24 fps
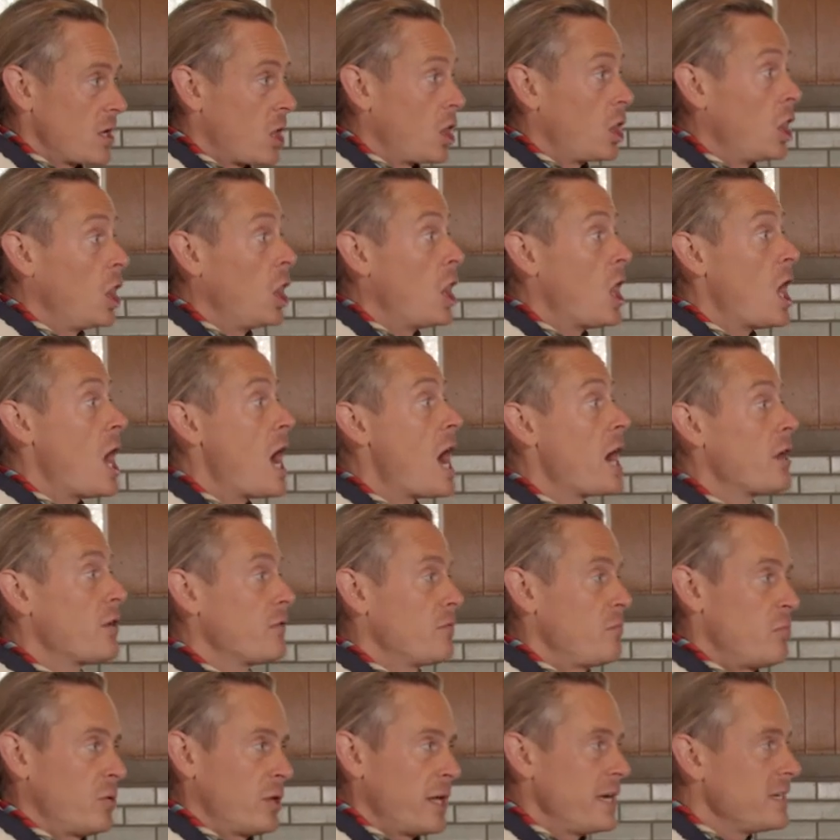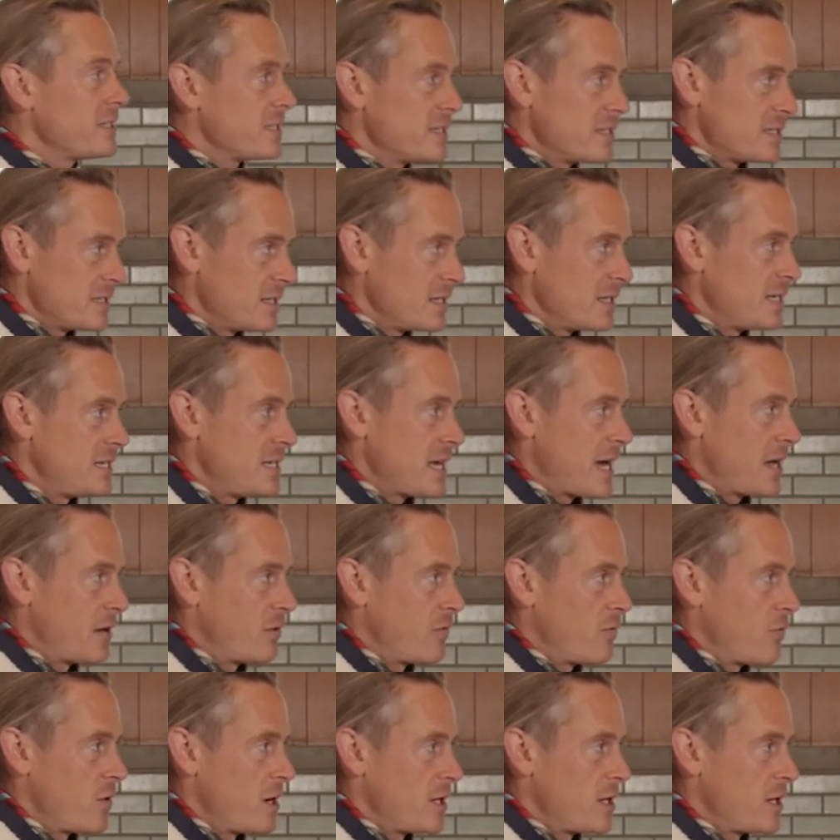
in a lot of places in the dead of